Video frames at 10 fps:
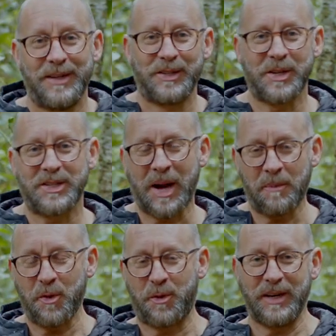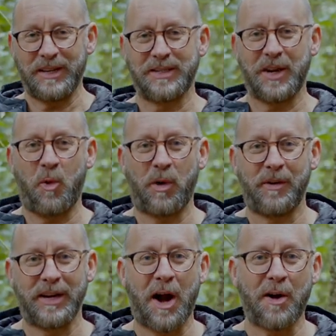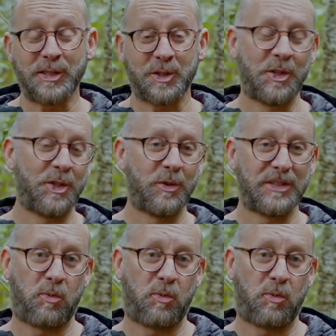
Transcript: So there's a couple of things that I want to encourage us to do as